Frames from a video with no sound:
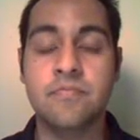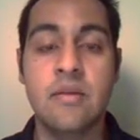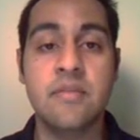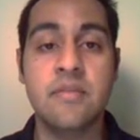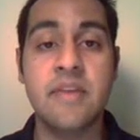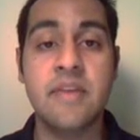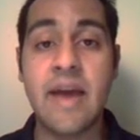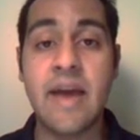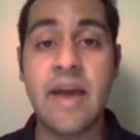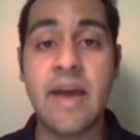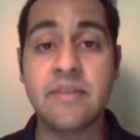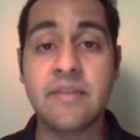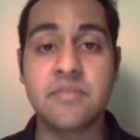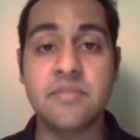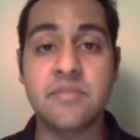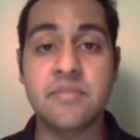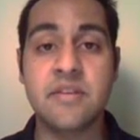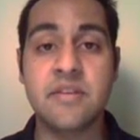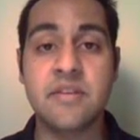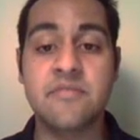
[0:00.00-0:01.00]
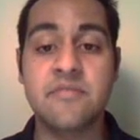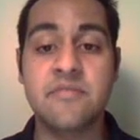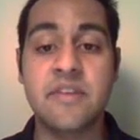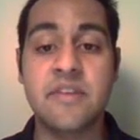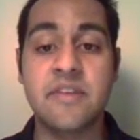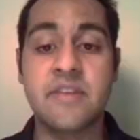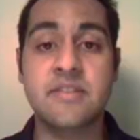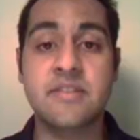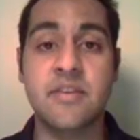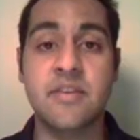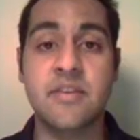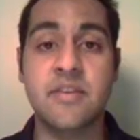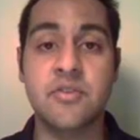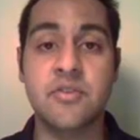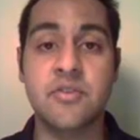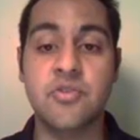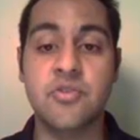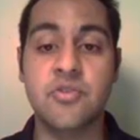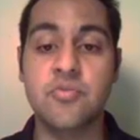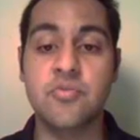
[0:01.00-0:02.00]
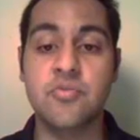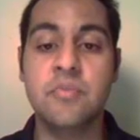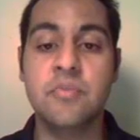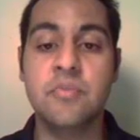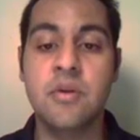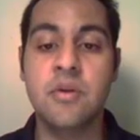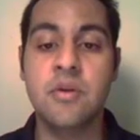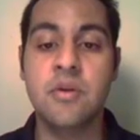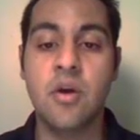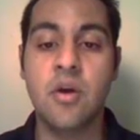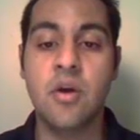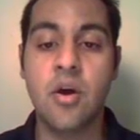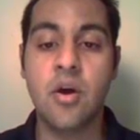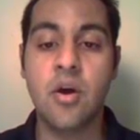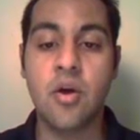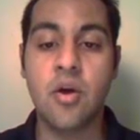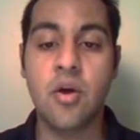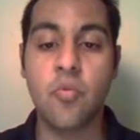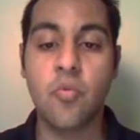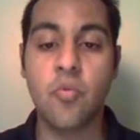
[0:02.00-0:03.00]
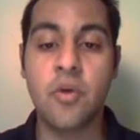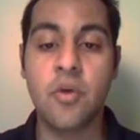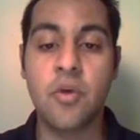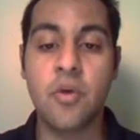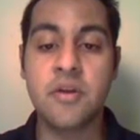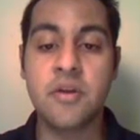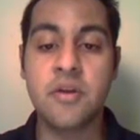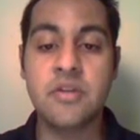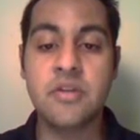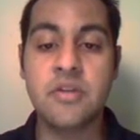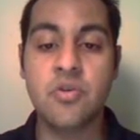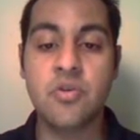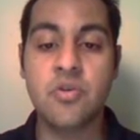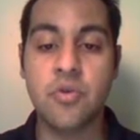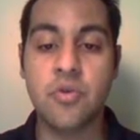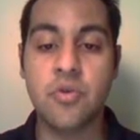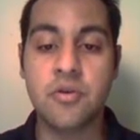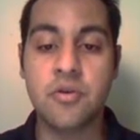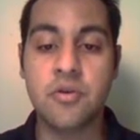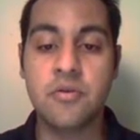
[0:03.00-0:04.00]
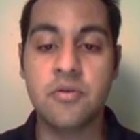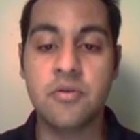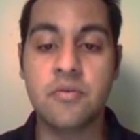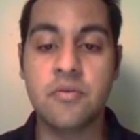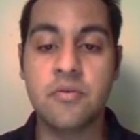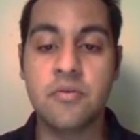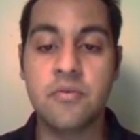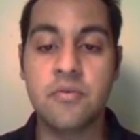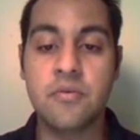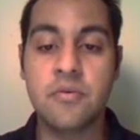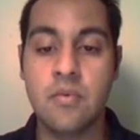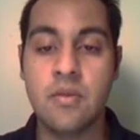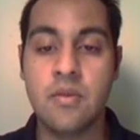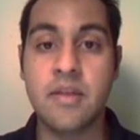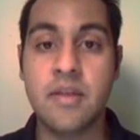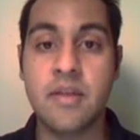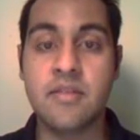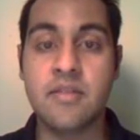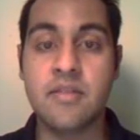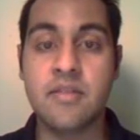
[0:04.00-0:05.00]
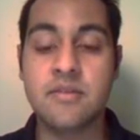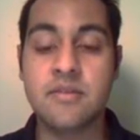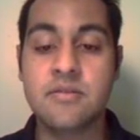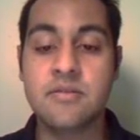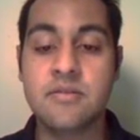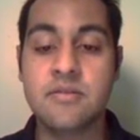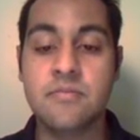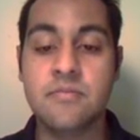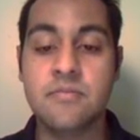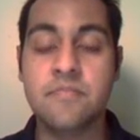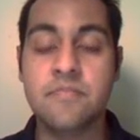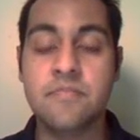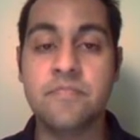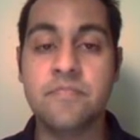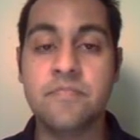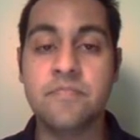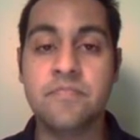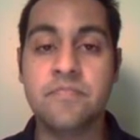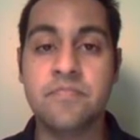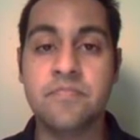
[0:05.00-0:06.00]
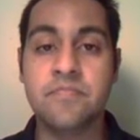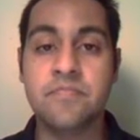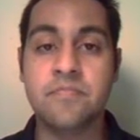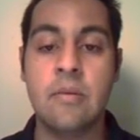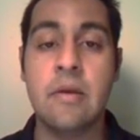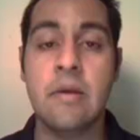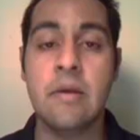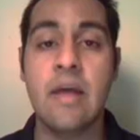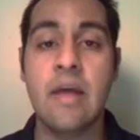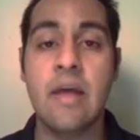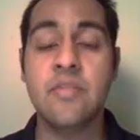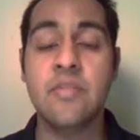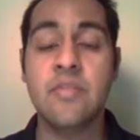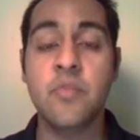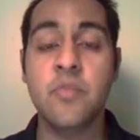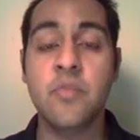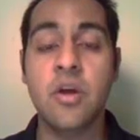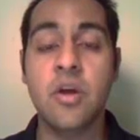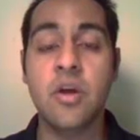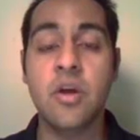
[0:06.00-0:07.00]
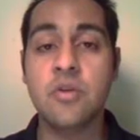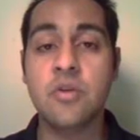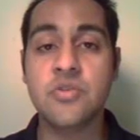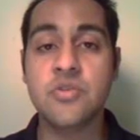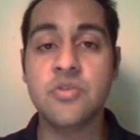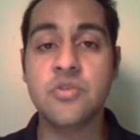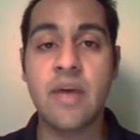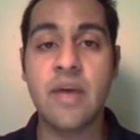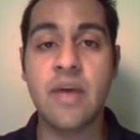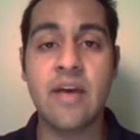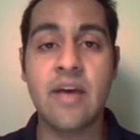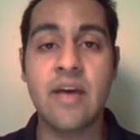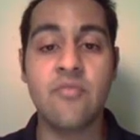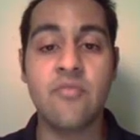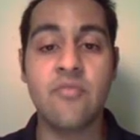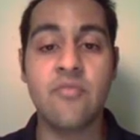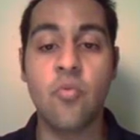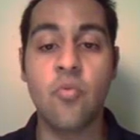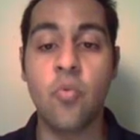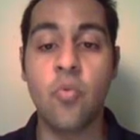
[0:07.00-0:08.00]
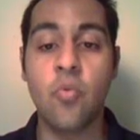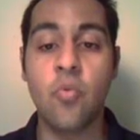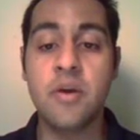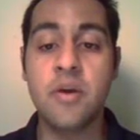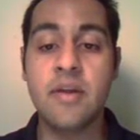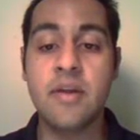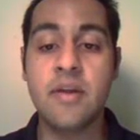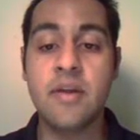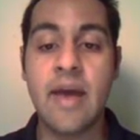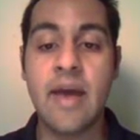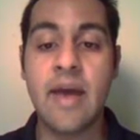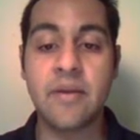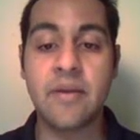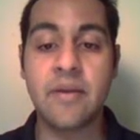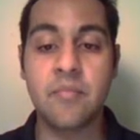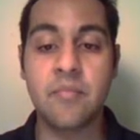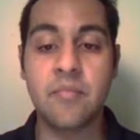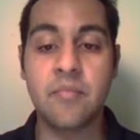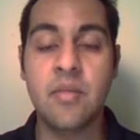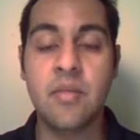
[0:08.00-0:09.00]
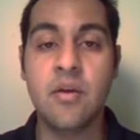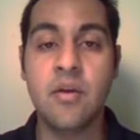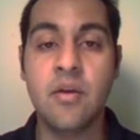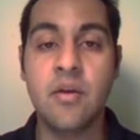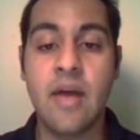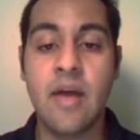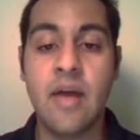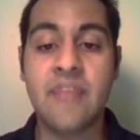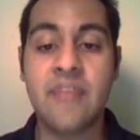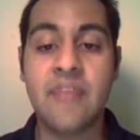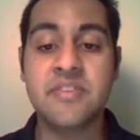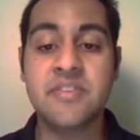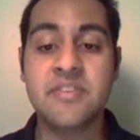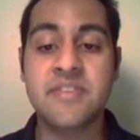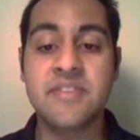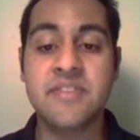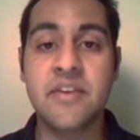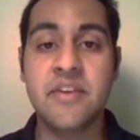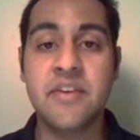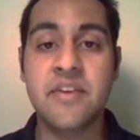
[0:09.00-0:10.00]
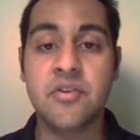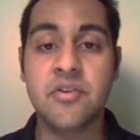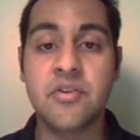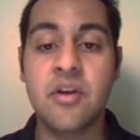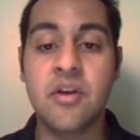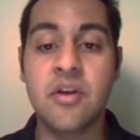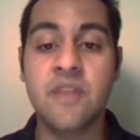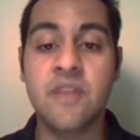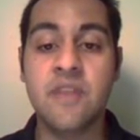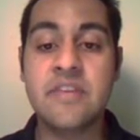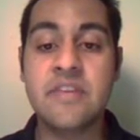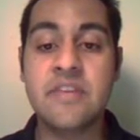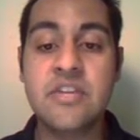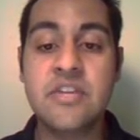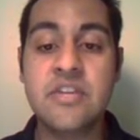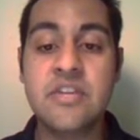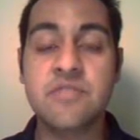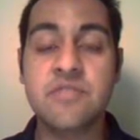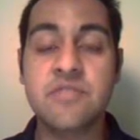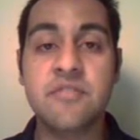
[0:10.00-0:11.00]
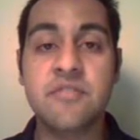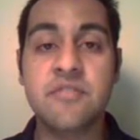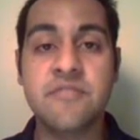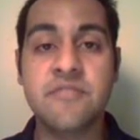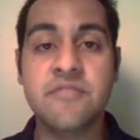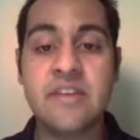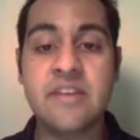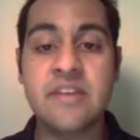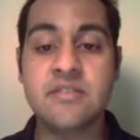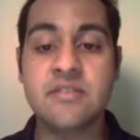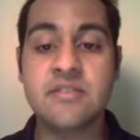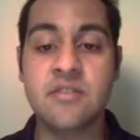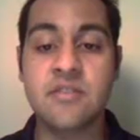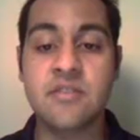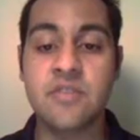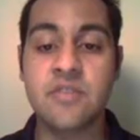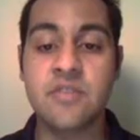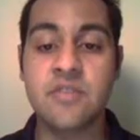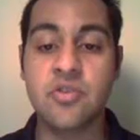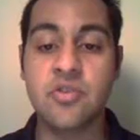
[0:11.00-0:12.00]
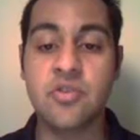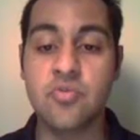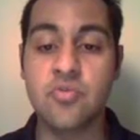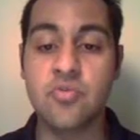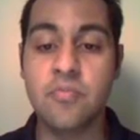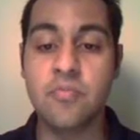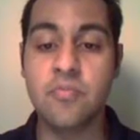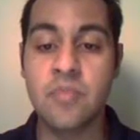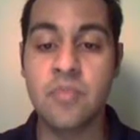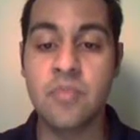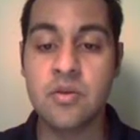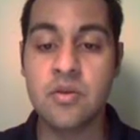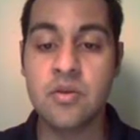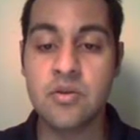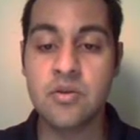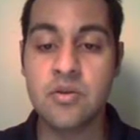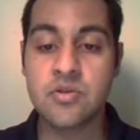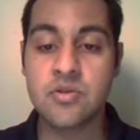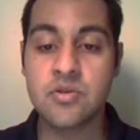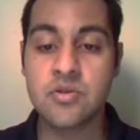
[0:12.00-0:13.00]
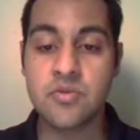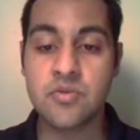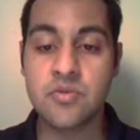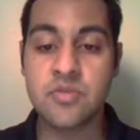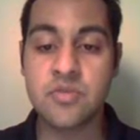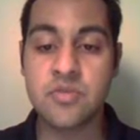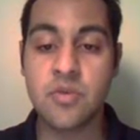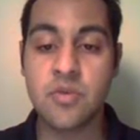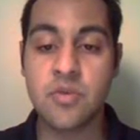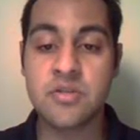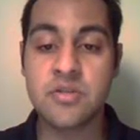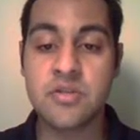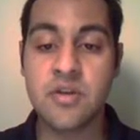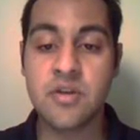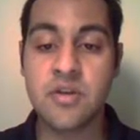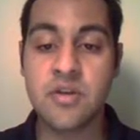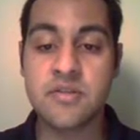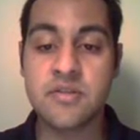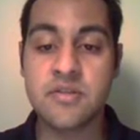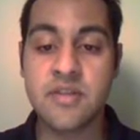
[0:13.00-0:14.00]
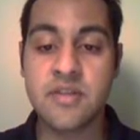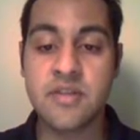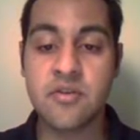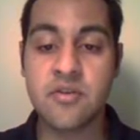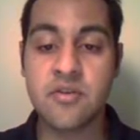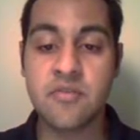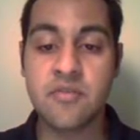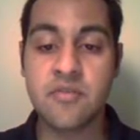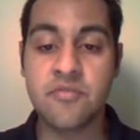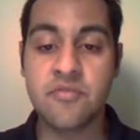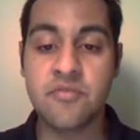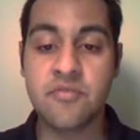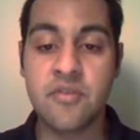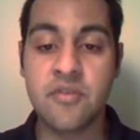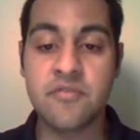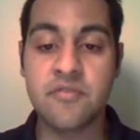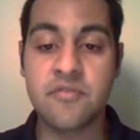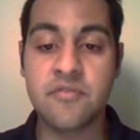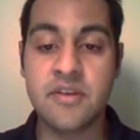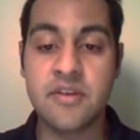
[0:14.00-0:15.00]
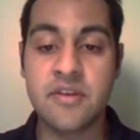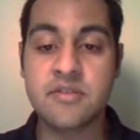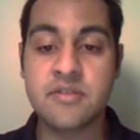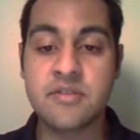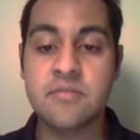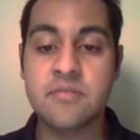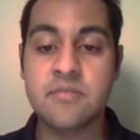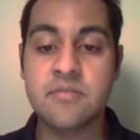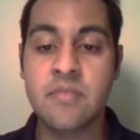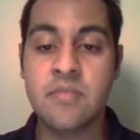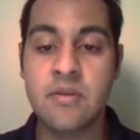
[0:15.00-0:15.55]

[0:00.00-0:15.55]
The atoms in a face-centered cube are one on each corner, like this. And then we also have one atom at the center of each of the faces of the cube. So this one's on the center of the front face.